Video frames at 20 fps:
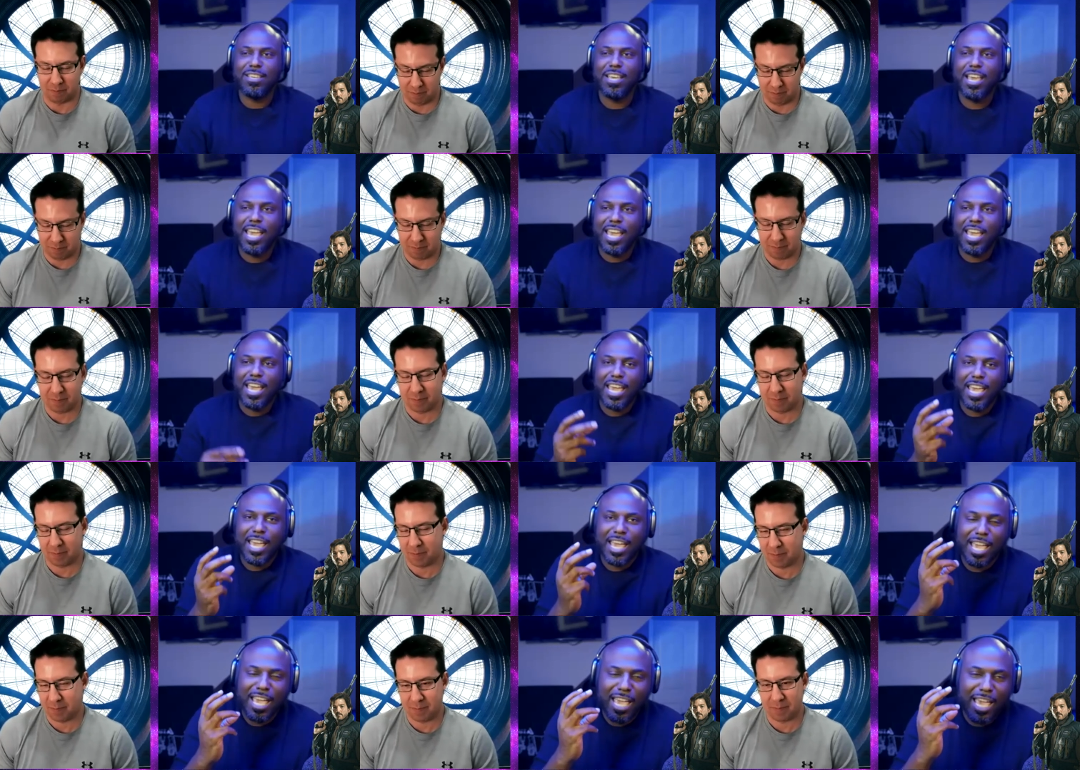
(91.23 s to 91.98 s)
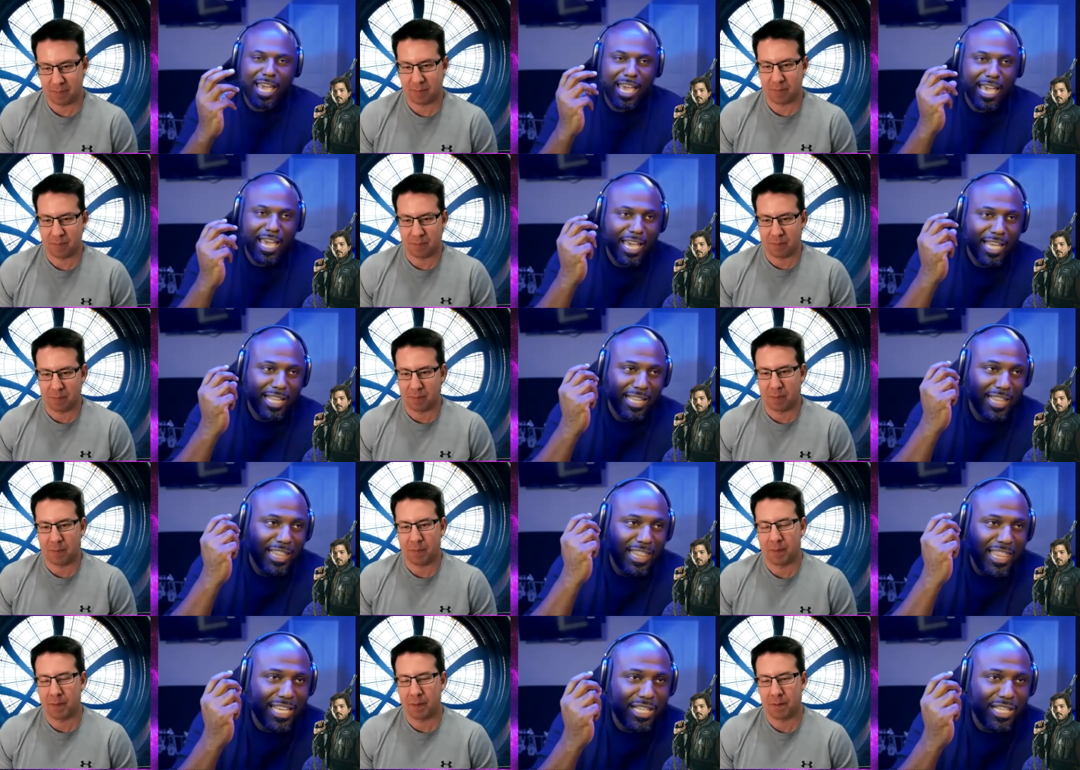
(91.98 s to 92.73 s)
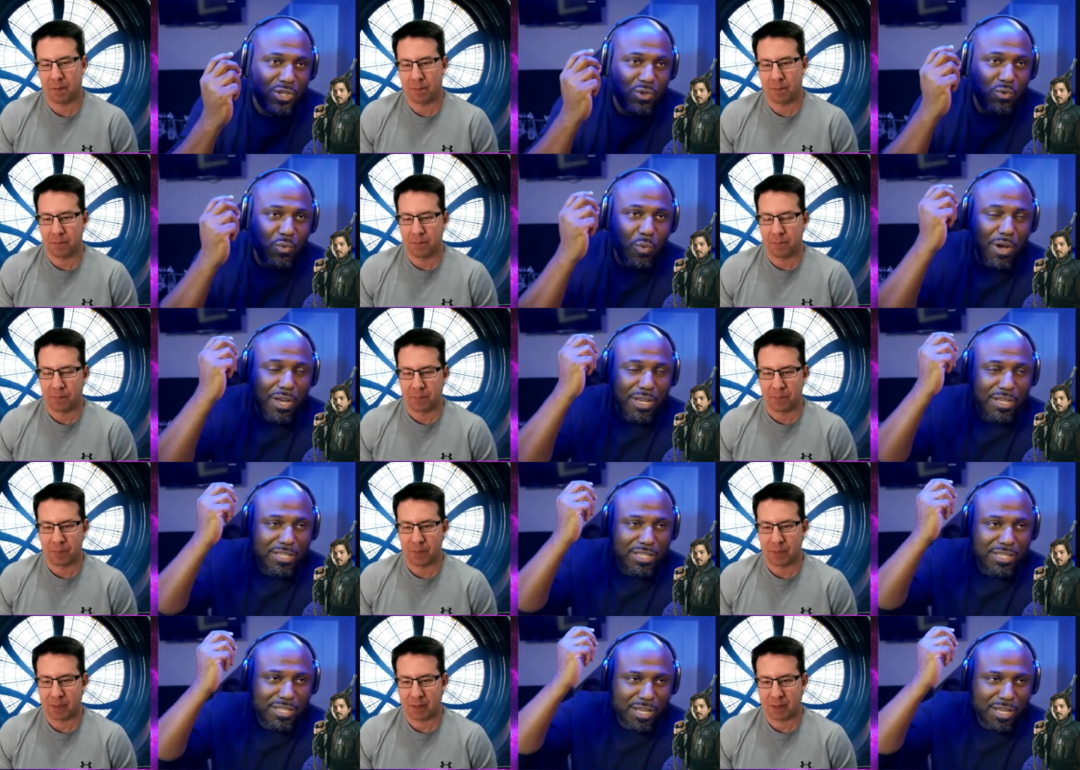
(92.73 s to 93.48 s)
Speaker 1: Mm-hmm. This
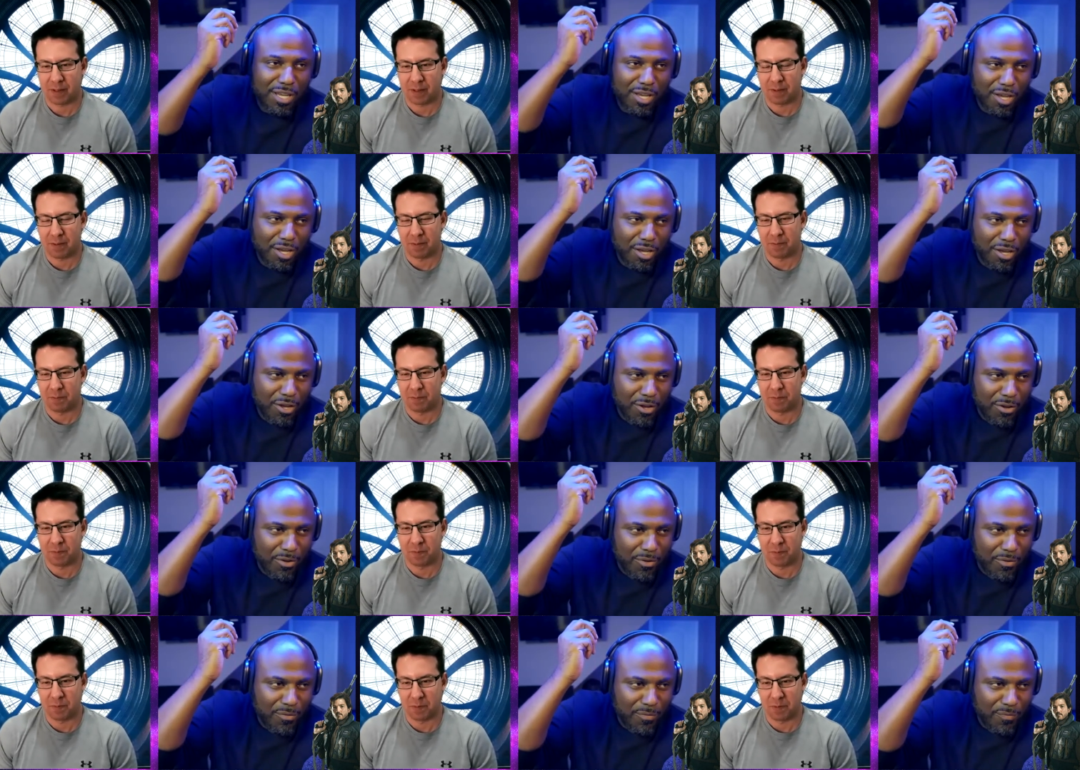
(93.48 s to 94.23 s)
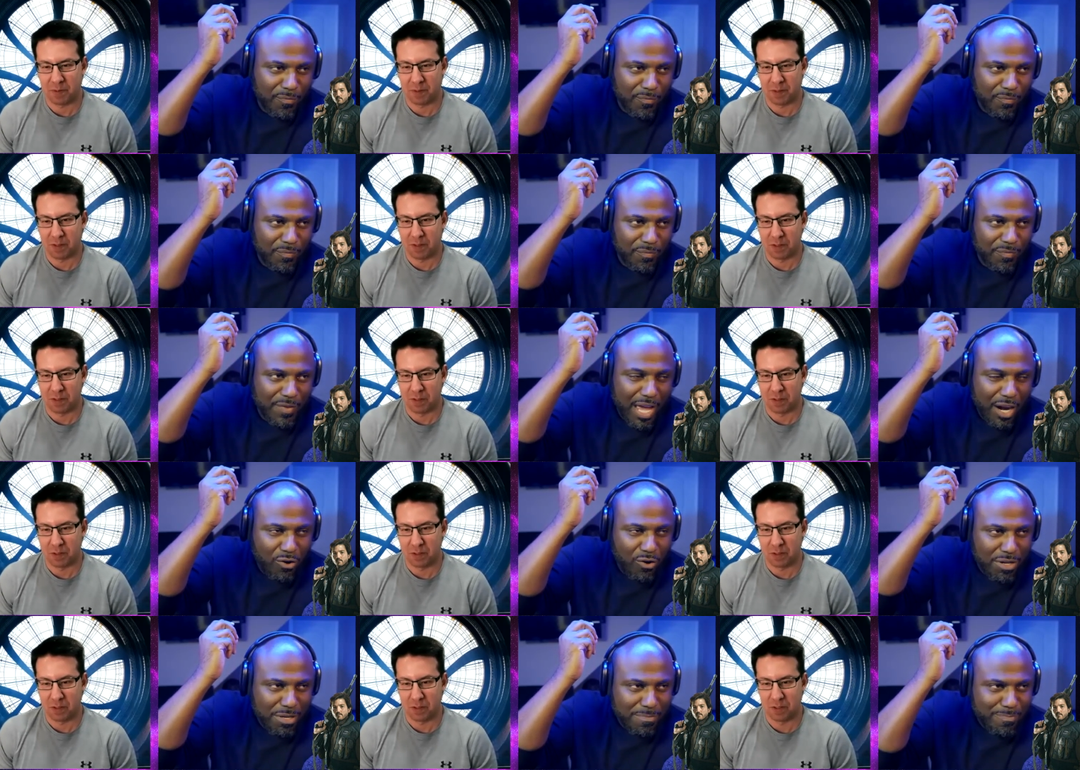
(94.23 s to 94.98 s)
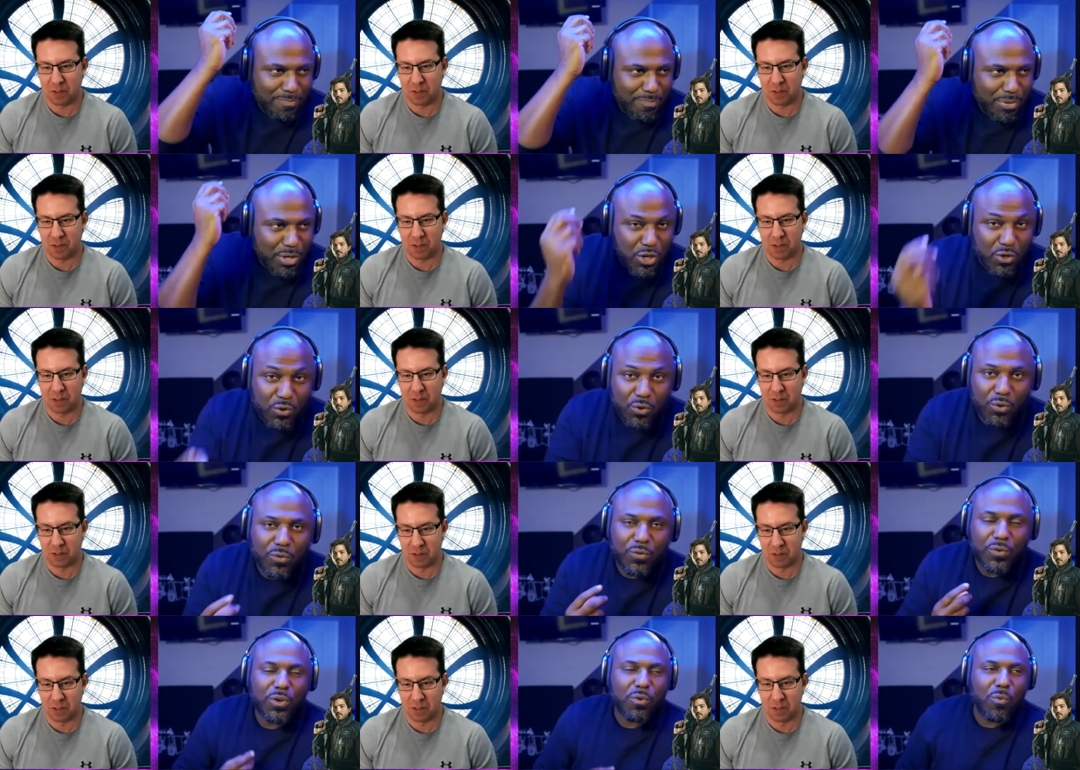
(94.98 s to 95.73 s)
was not only
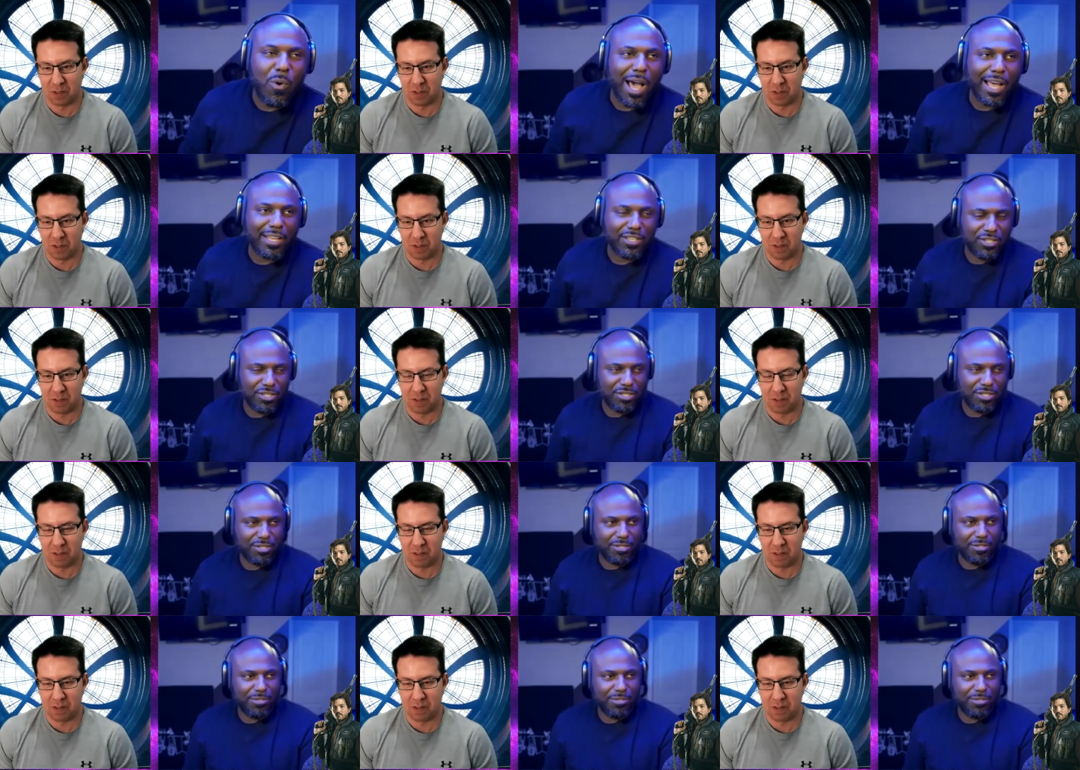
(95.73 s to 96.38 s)
beautiful to watch,